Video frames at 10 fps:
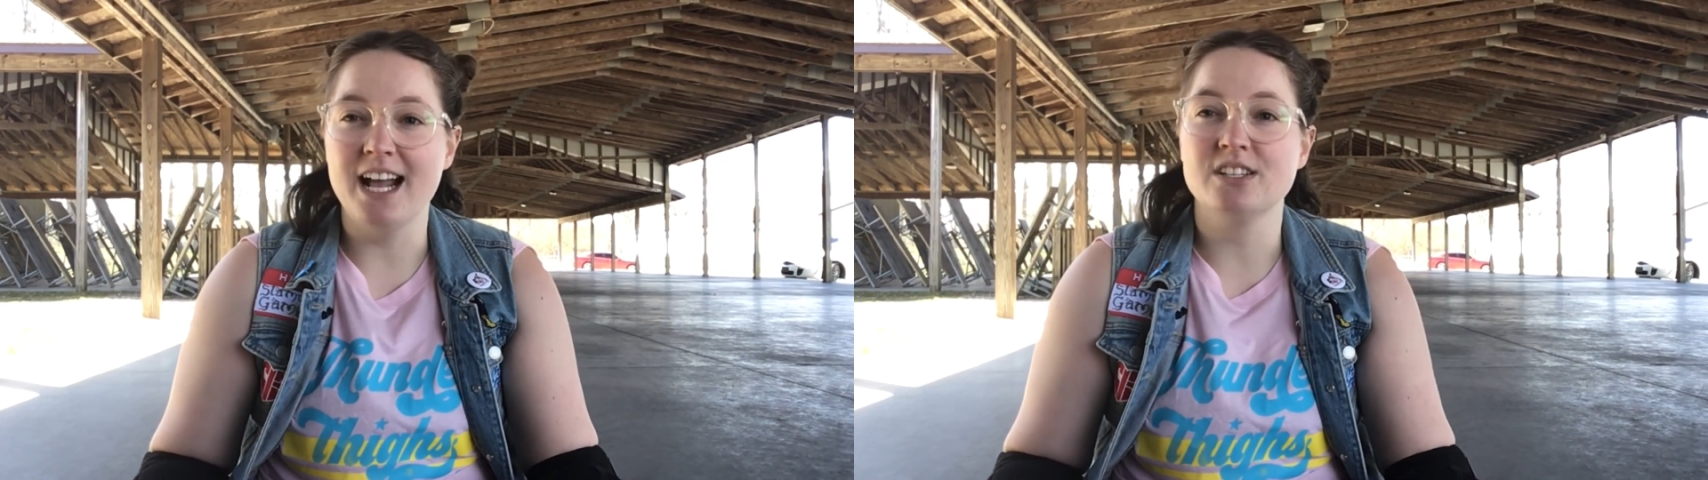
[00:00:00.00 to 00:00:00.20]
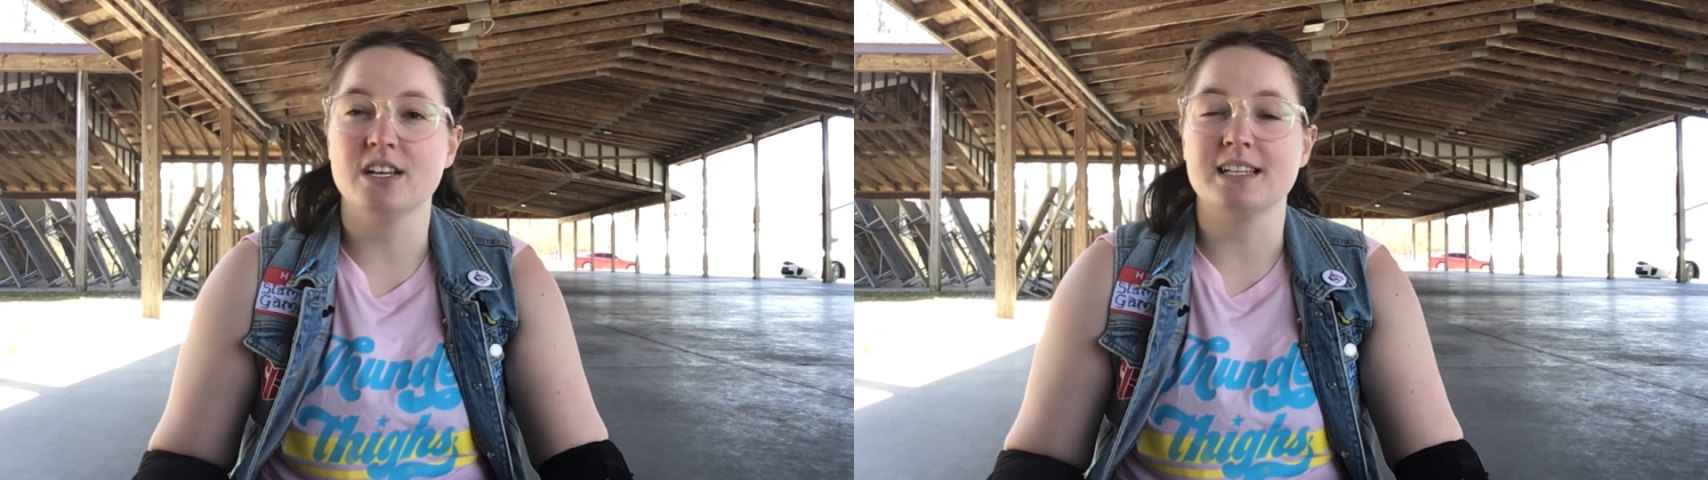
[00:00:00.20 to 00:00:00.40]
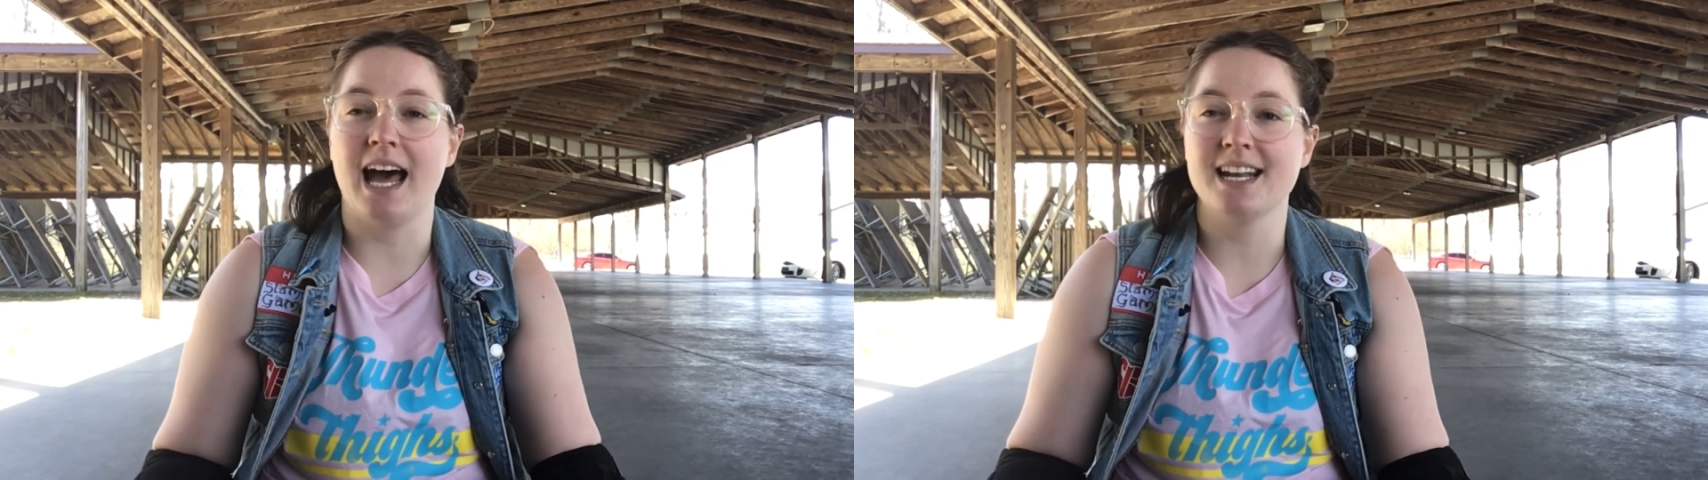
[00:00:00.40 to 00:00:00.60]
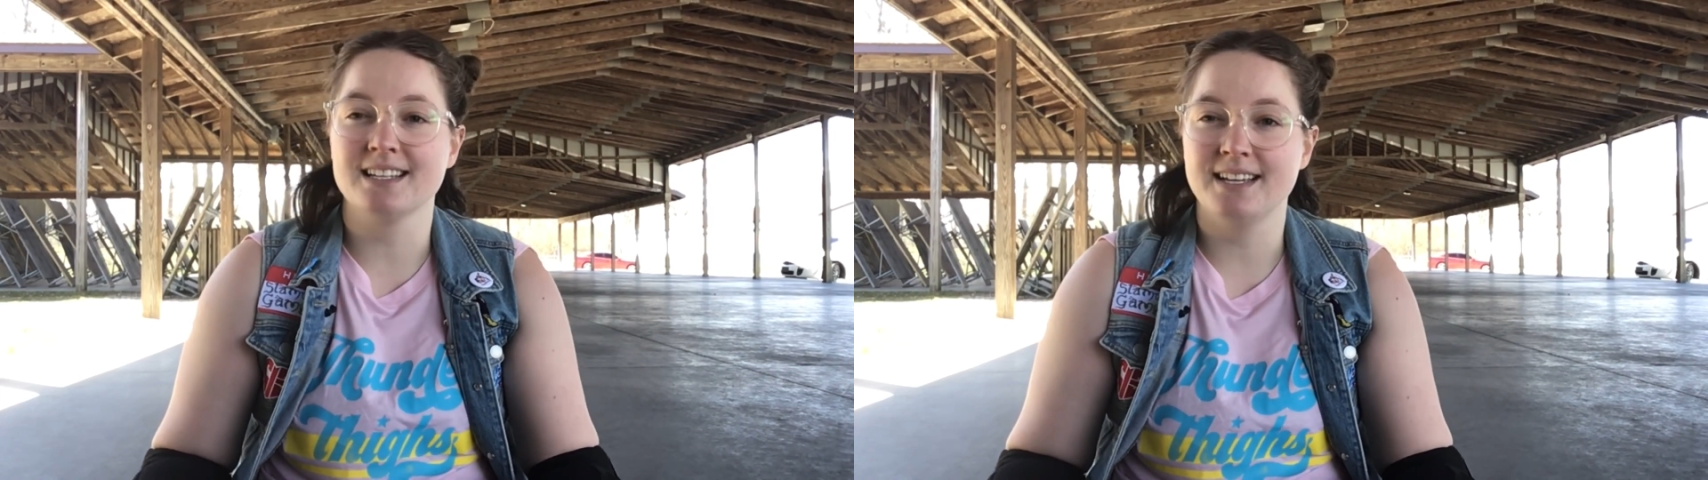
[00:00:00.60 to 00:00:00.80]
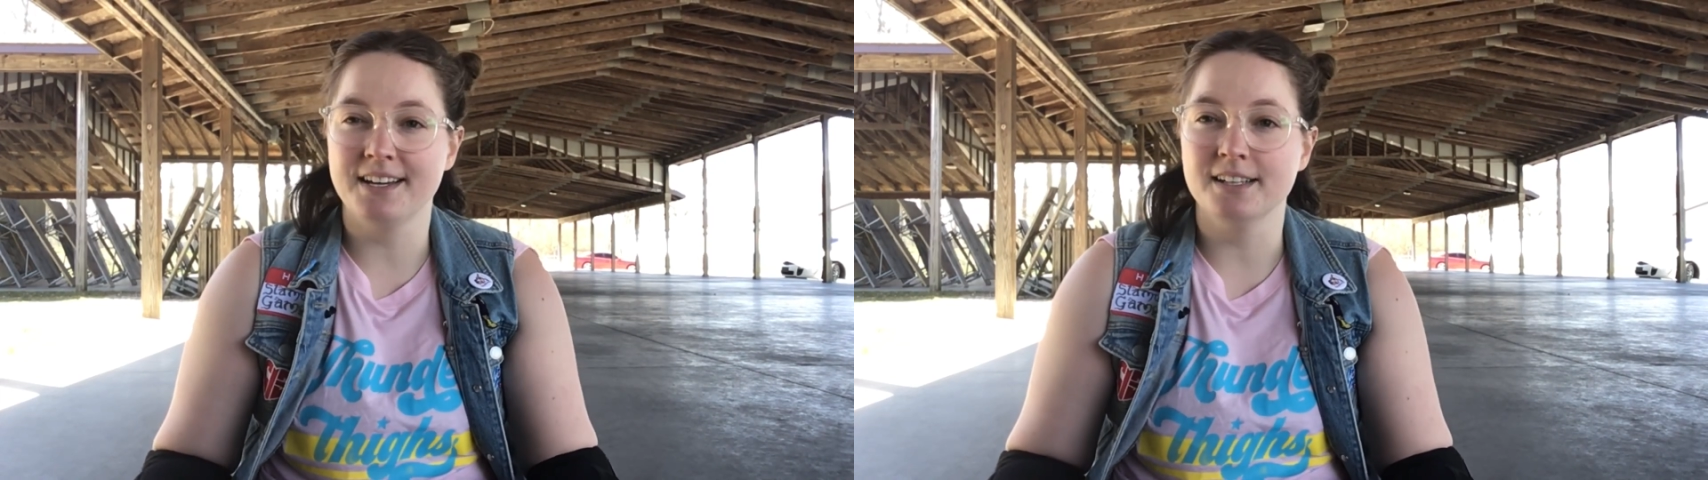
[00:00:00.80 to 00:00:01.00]
edges on
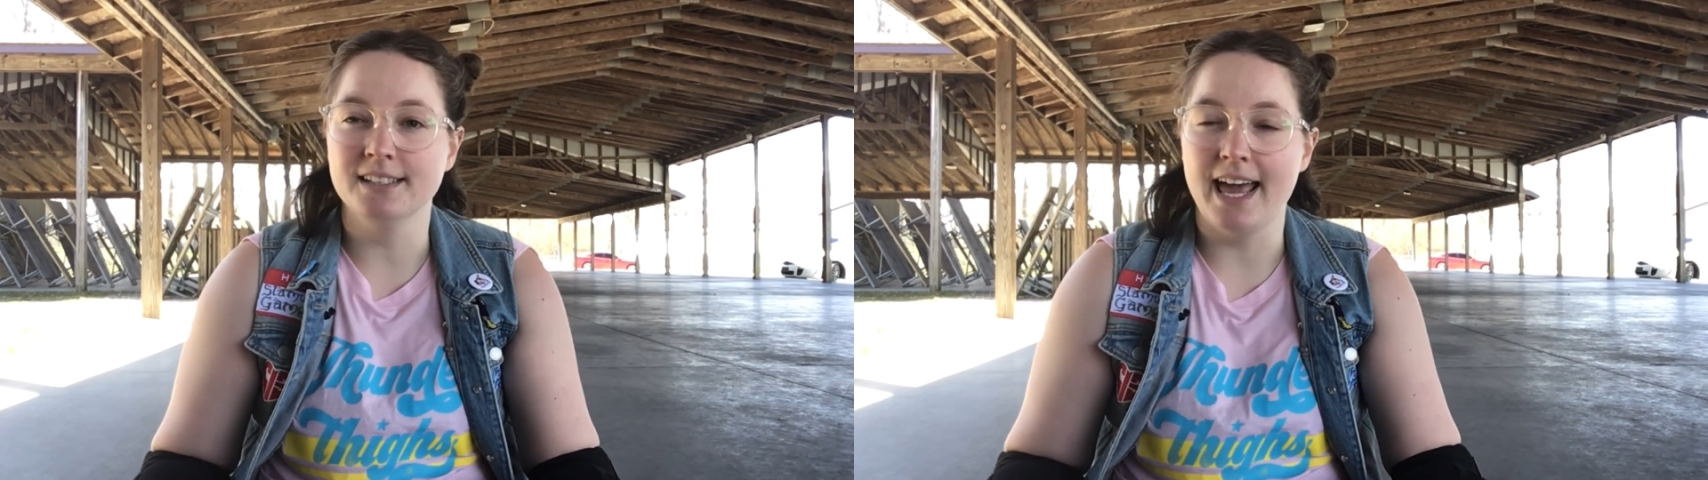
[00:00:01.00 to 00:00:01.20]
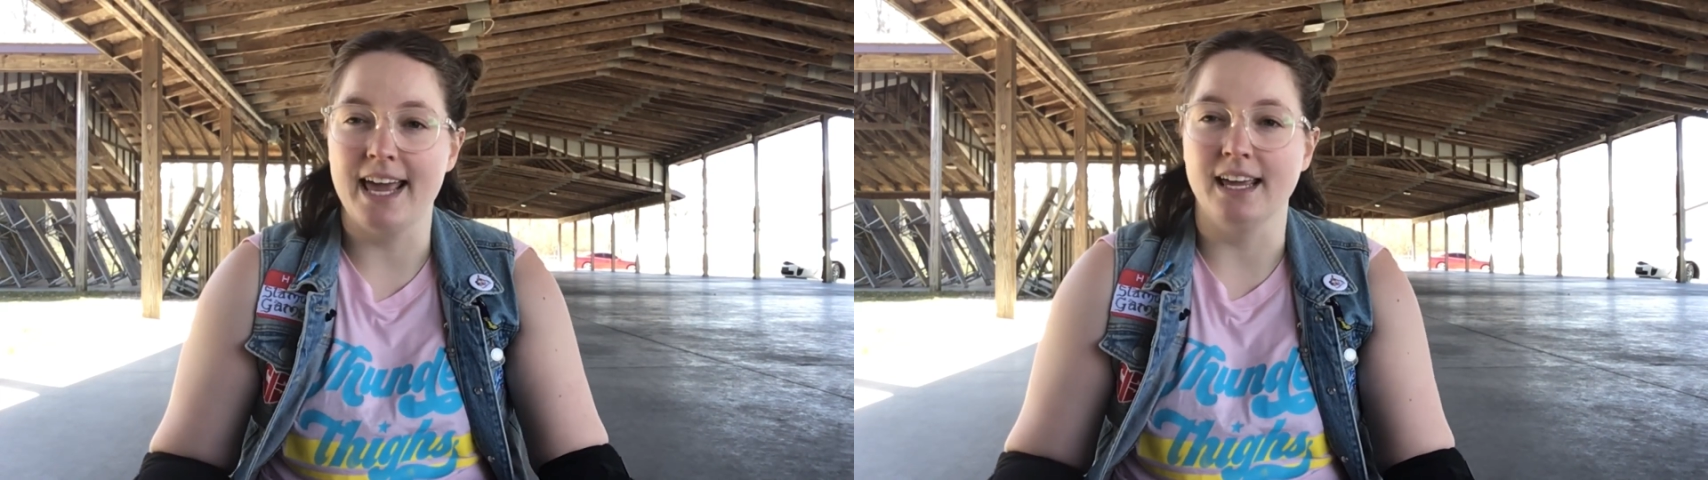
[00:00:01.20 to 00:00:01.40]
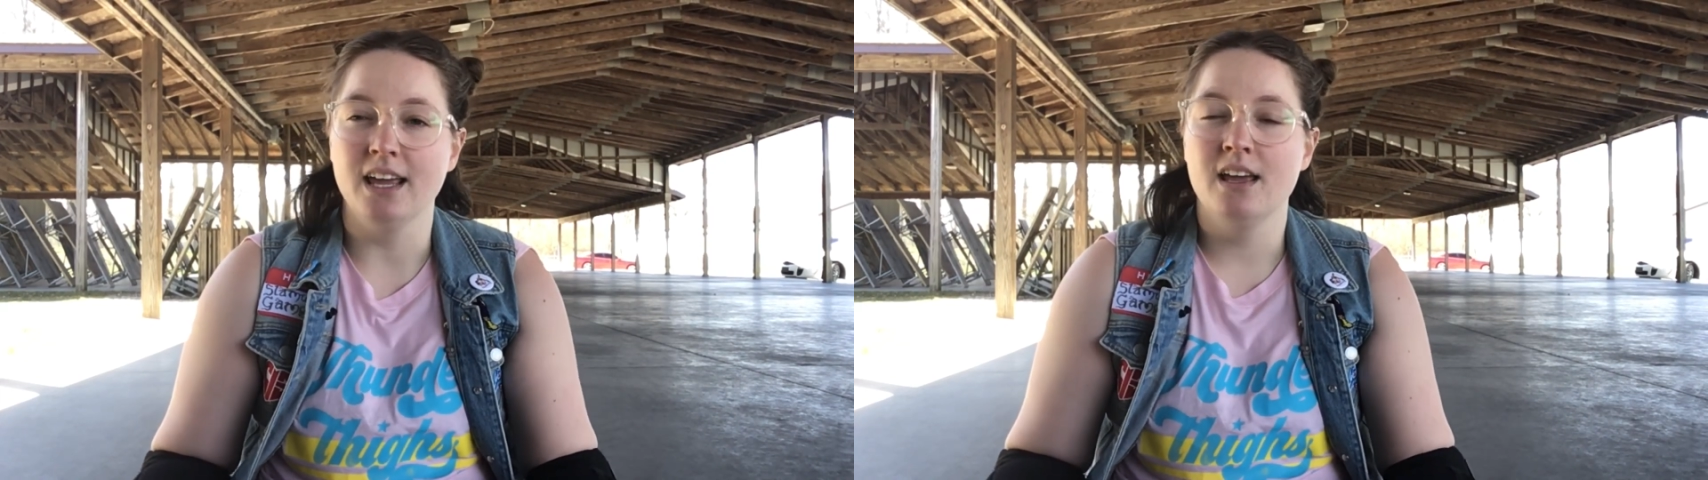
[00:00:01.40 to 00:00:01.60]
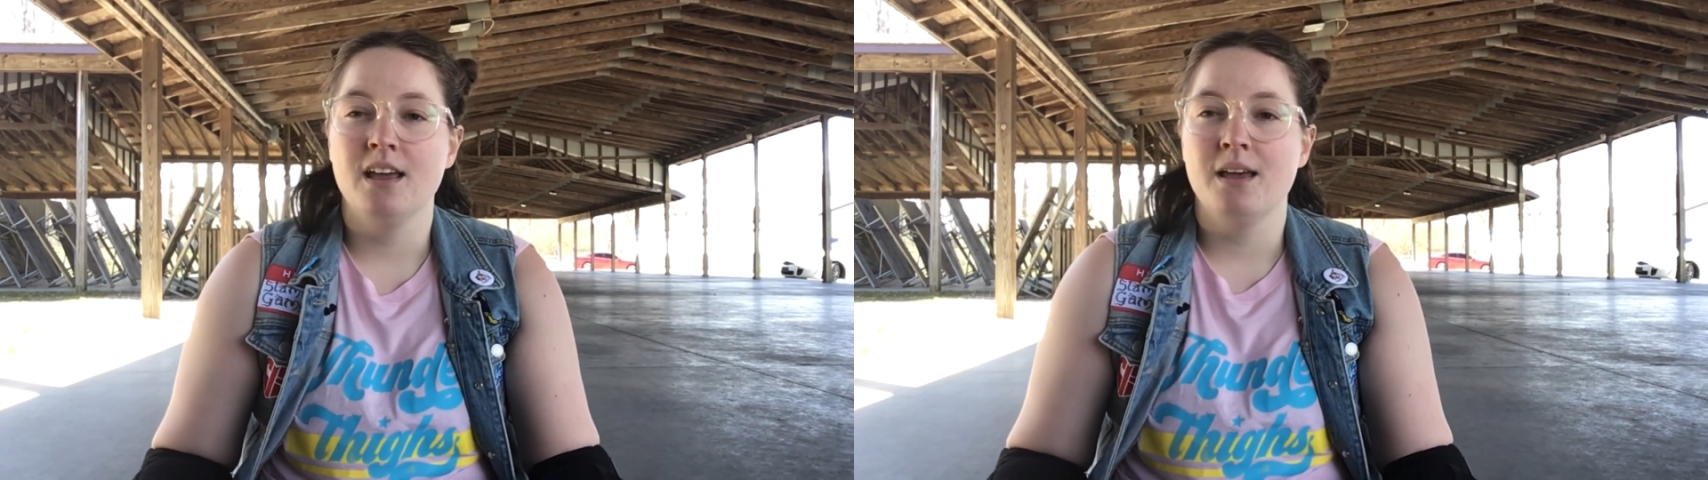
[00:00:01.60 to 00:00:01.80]
a single leg.